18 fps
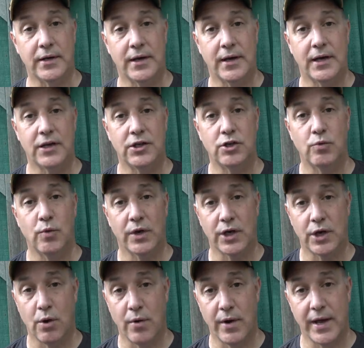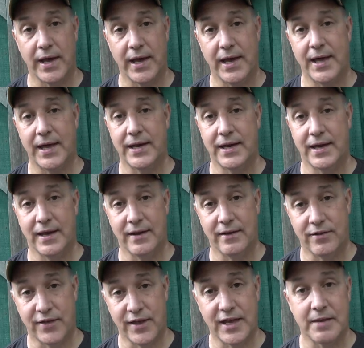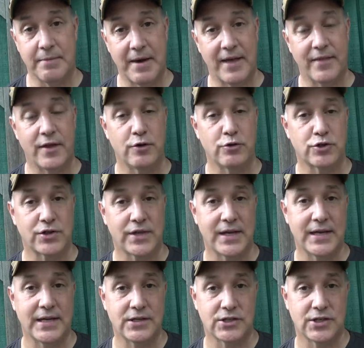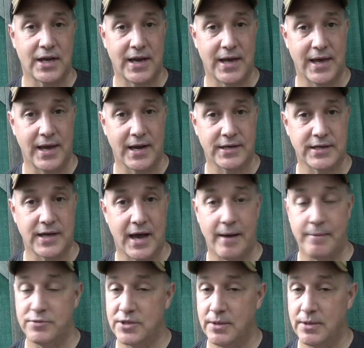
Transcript: and you want to go ahead and think about those things ahead of time.